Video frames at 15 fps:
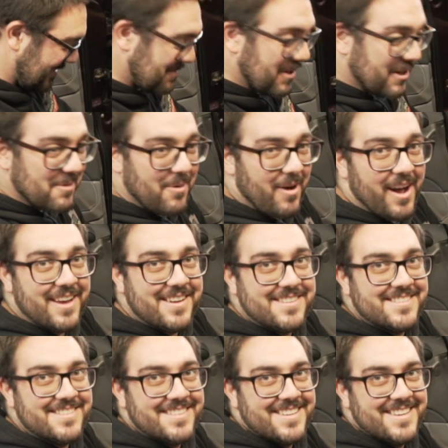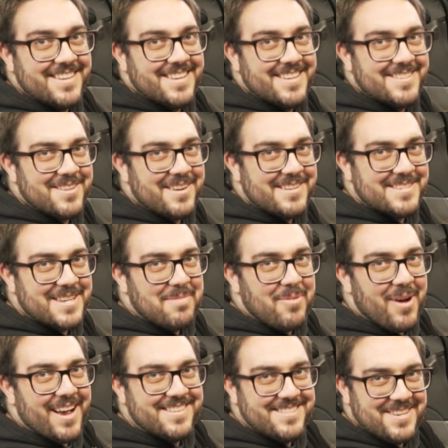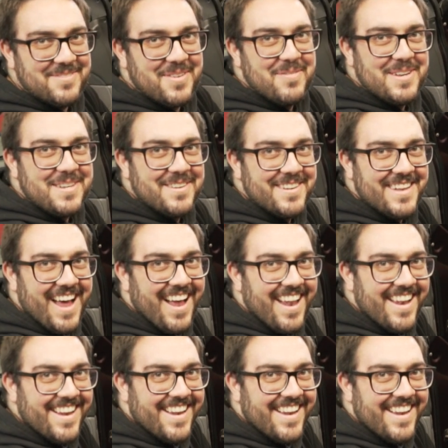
Big wires. So sub wires. Do you remember doing that?